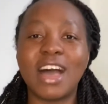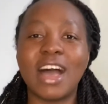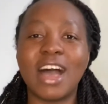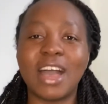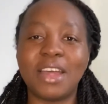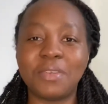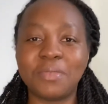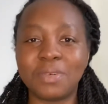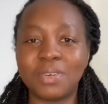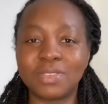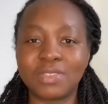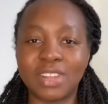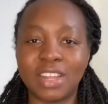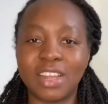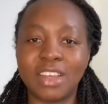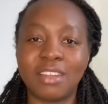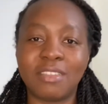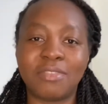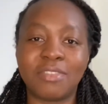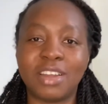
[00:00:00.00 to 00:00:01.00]
I don't want to
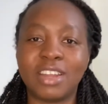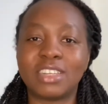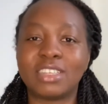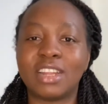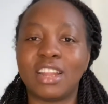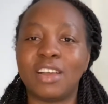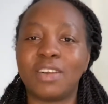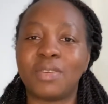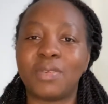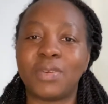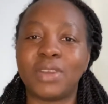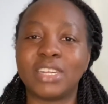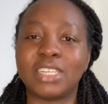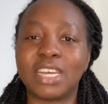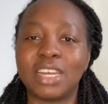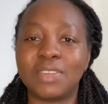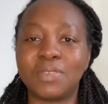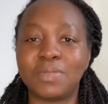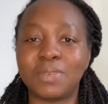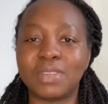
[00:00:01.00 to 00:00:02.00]
learn French language,
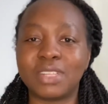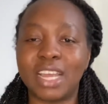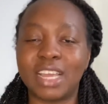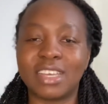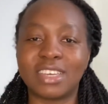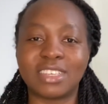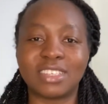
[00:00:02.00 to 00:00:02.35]
I don't want, like,